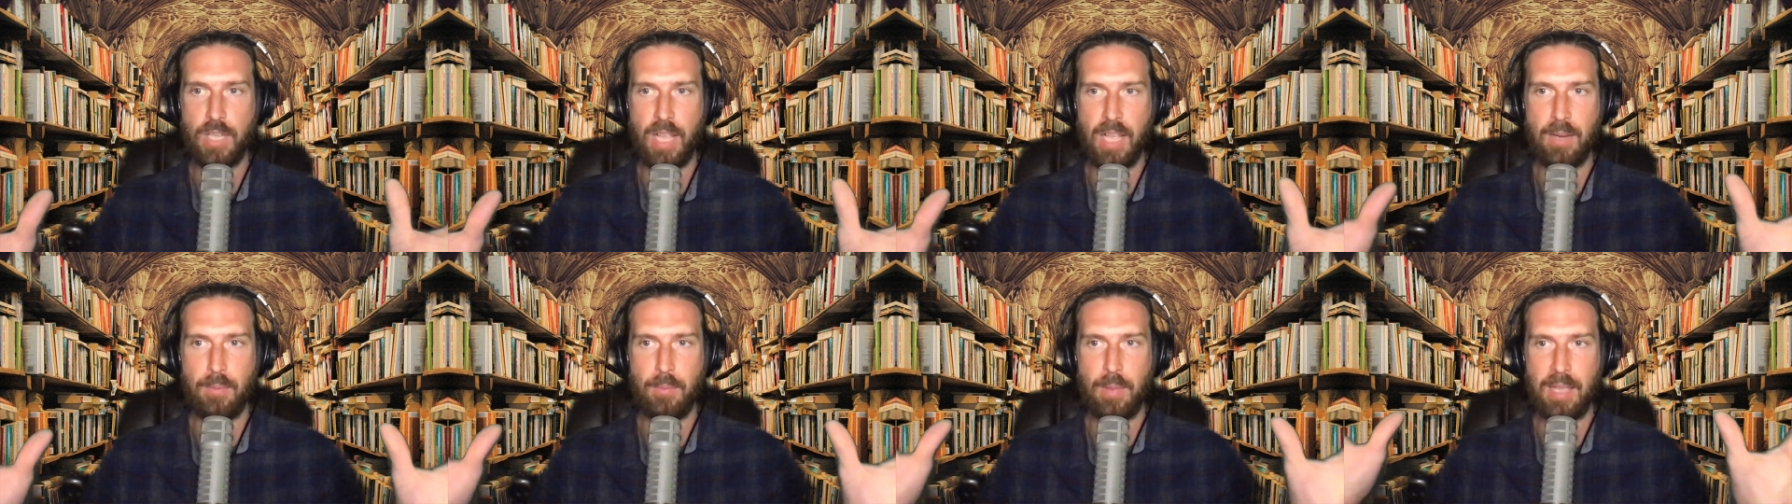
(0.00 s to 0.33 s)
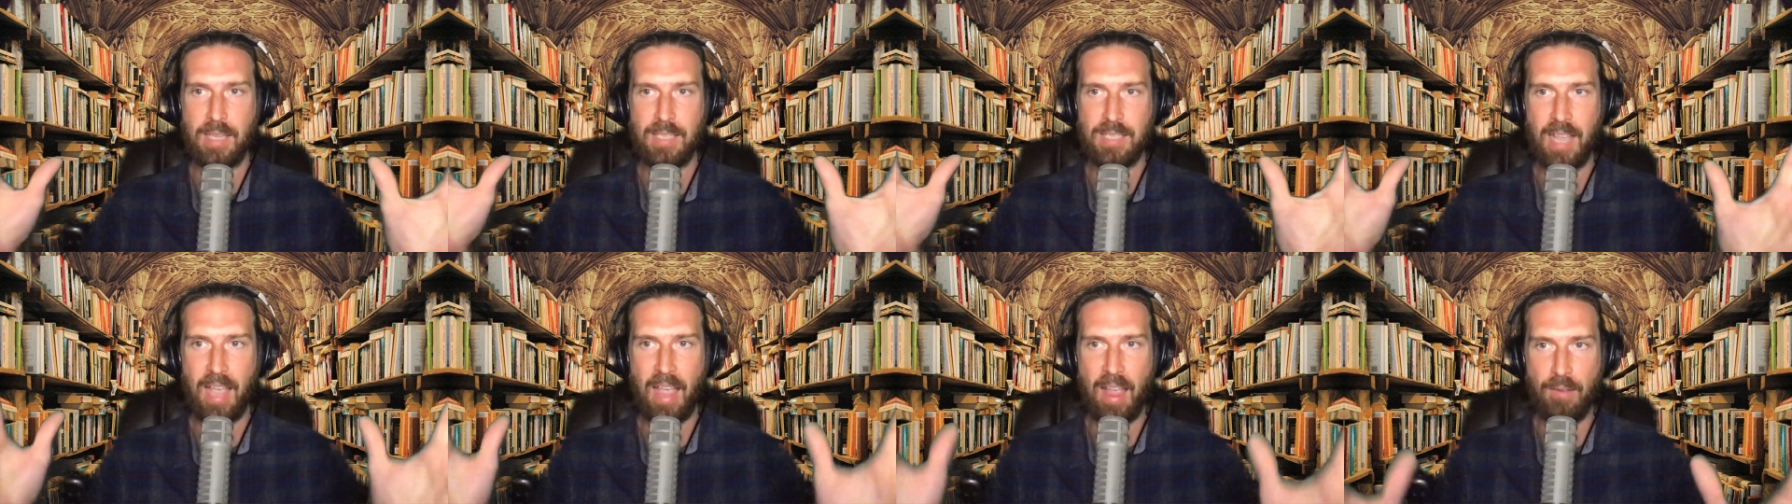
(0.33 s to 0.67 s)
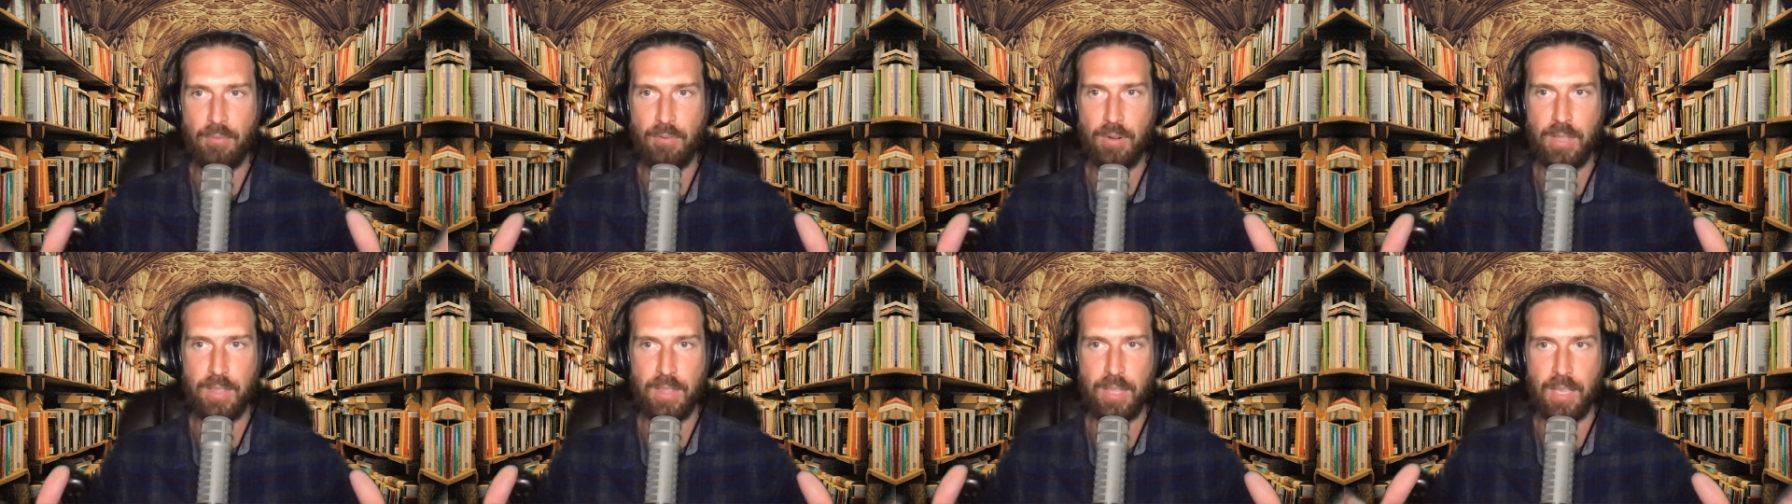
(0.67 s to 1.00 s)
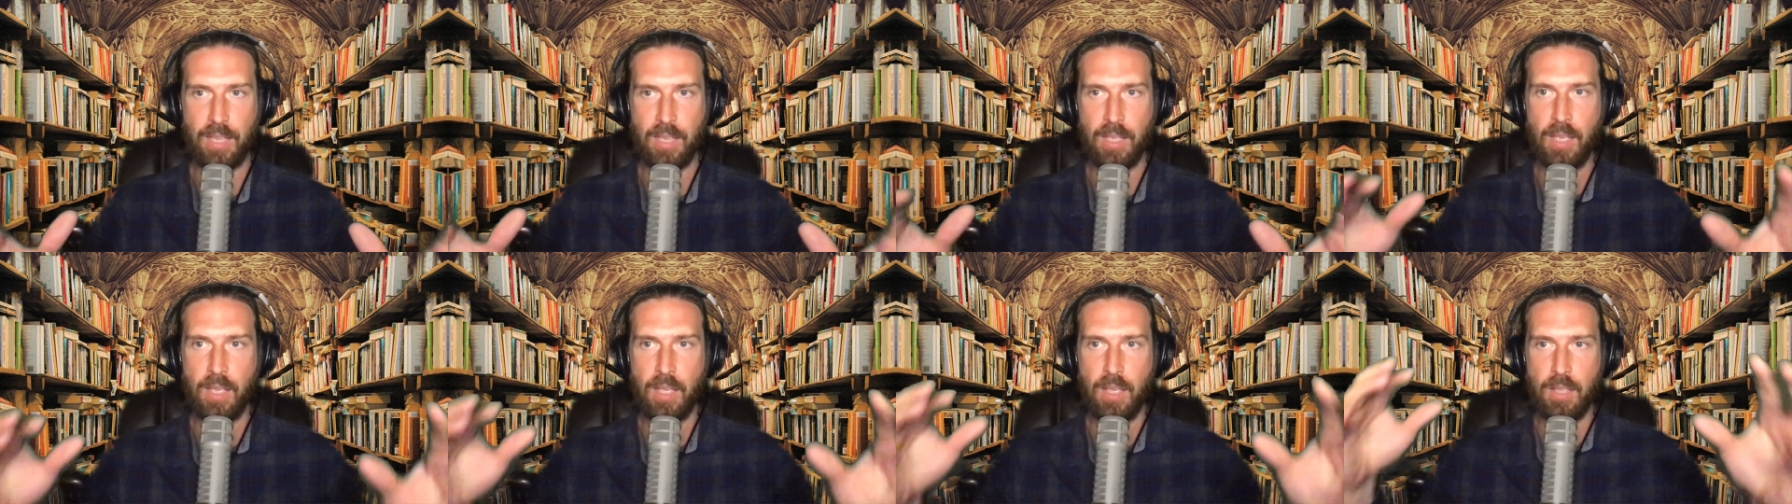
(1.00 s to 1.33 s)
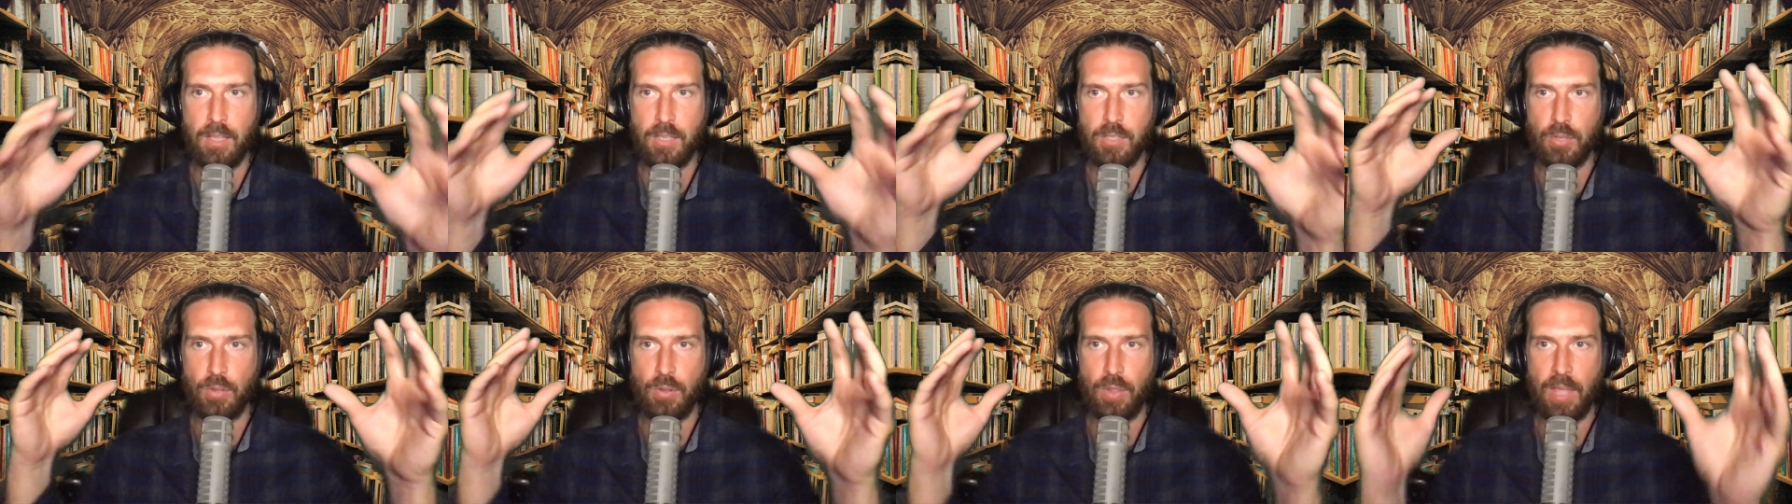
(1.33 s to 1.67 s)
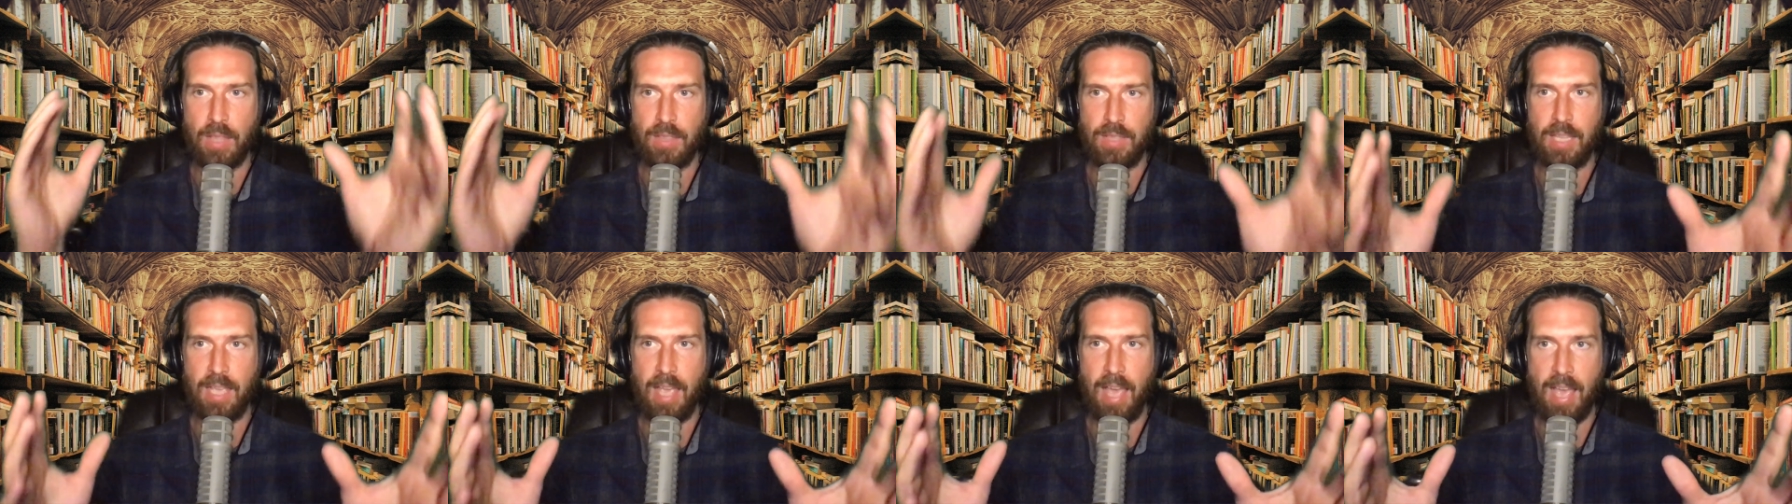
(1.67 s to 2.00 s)
database, everything, so
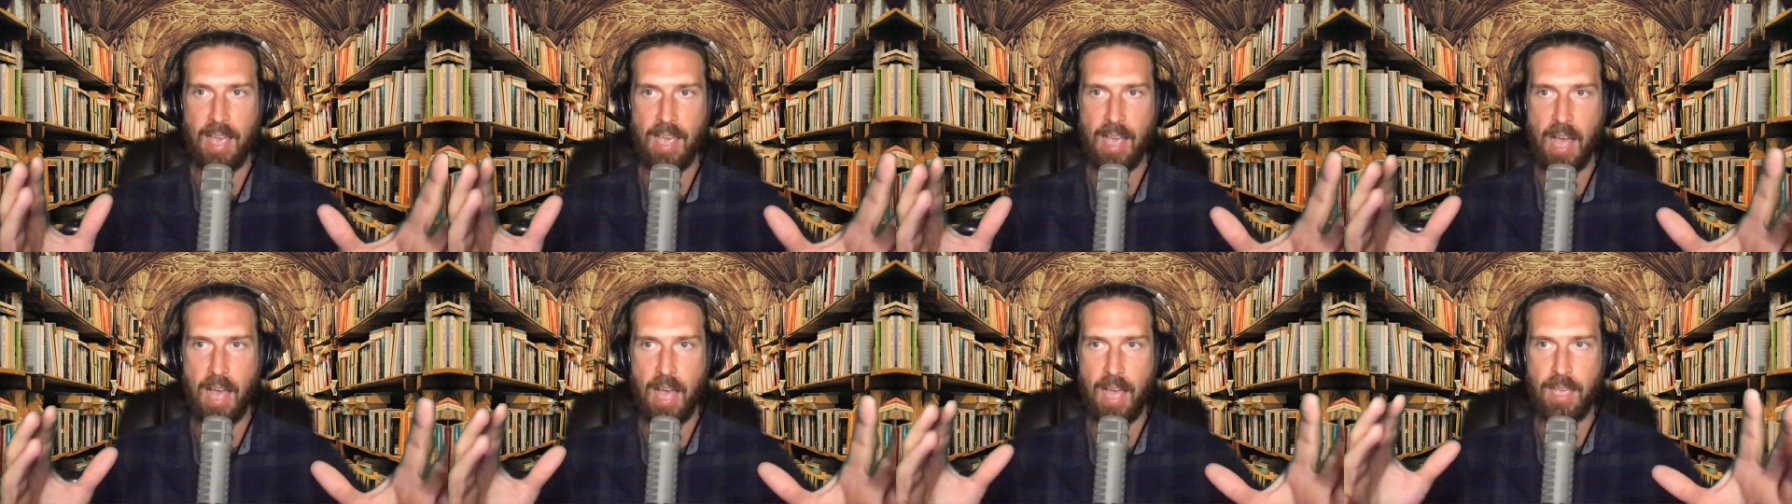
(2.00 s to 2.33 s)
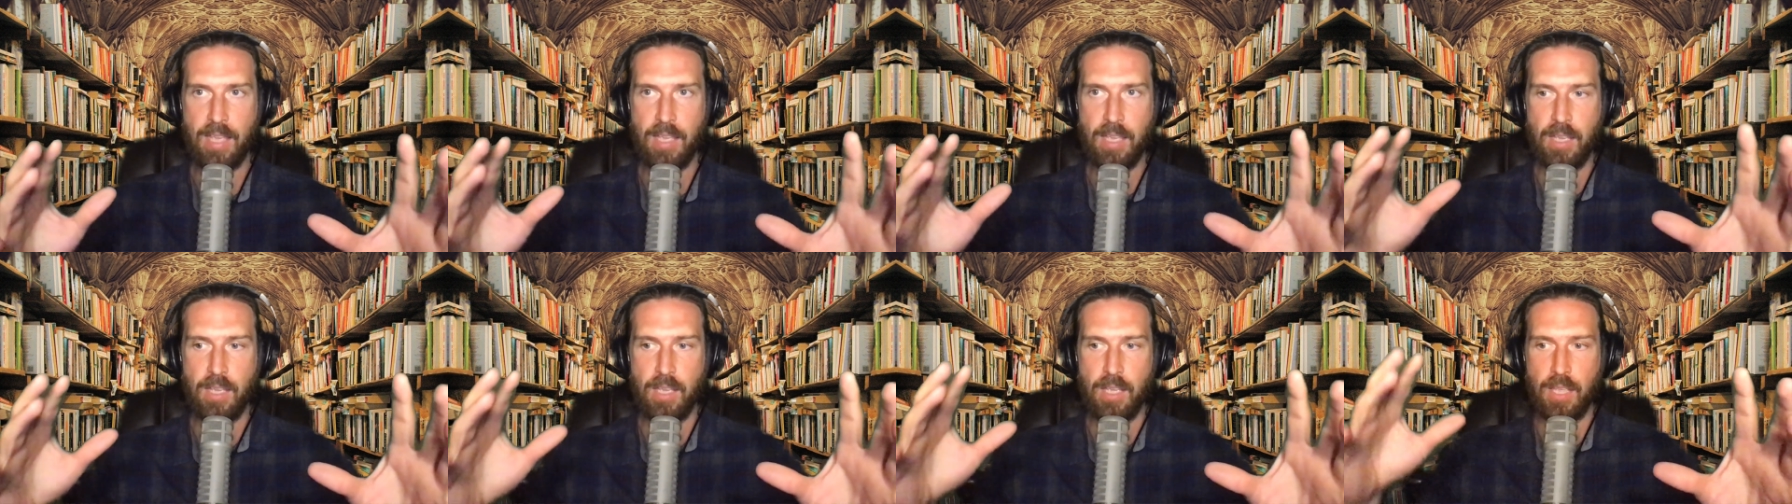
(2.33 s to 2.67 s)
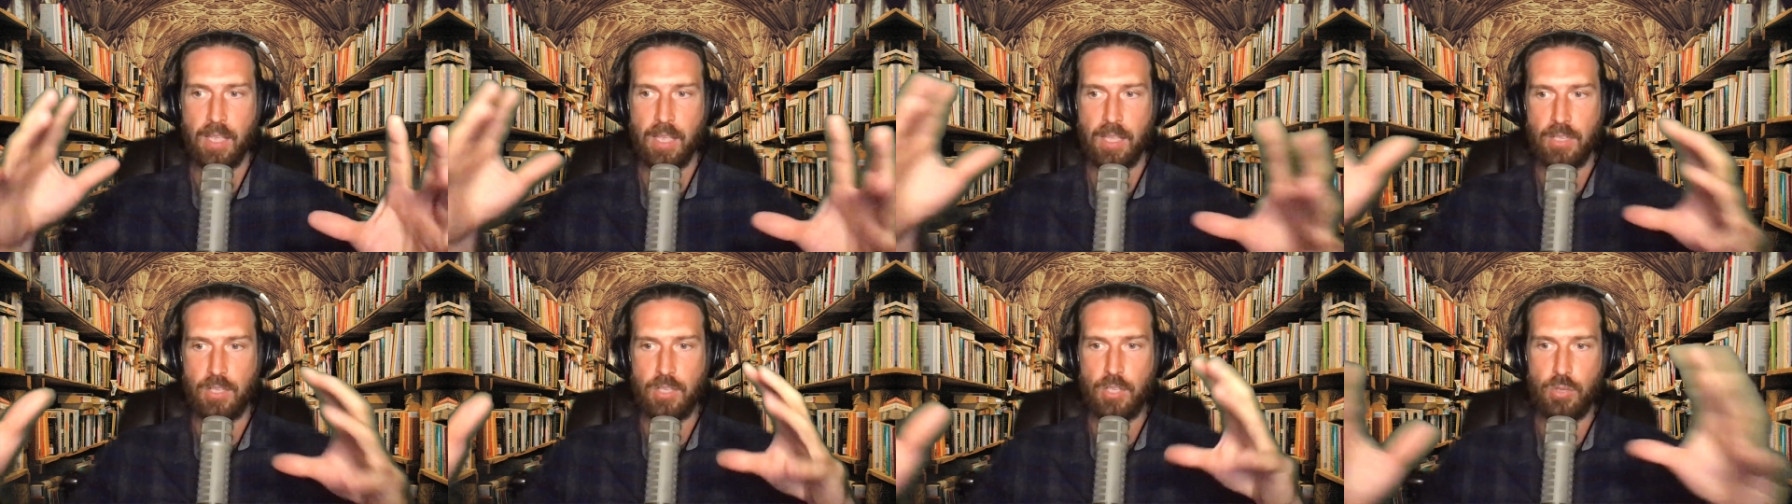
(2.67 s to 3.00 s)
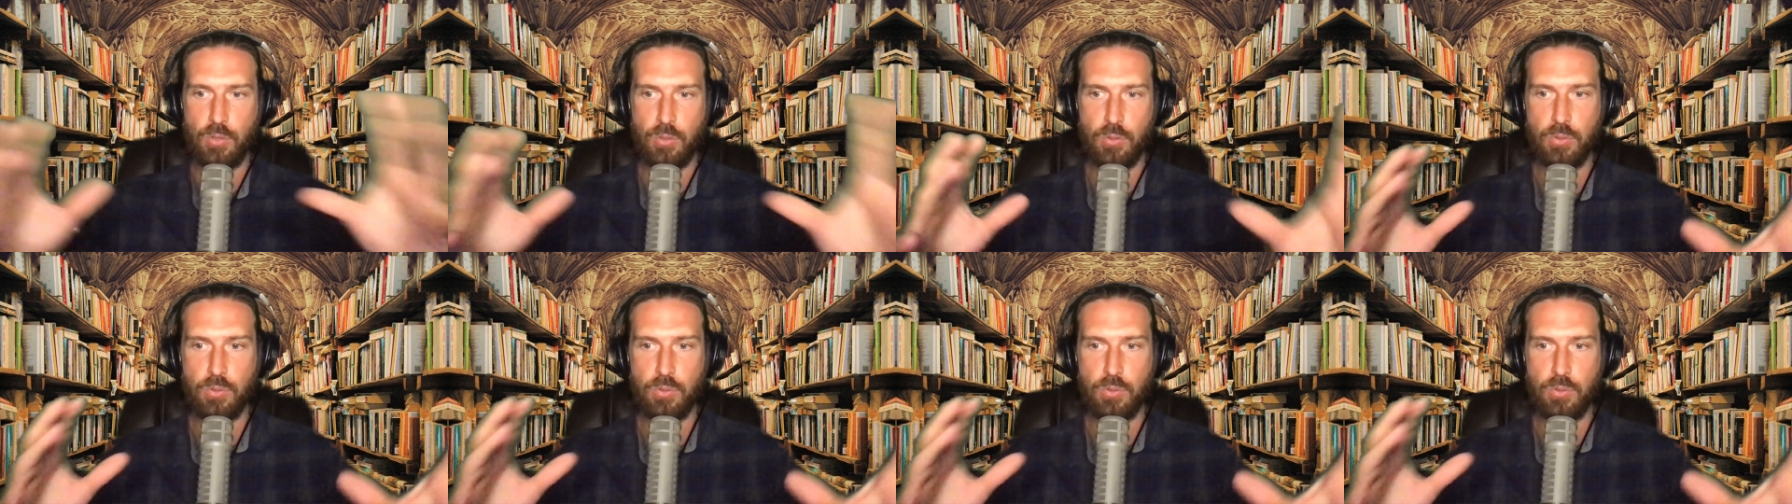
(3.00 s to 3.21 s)
that the AI can use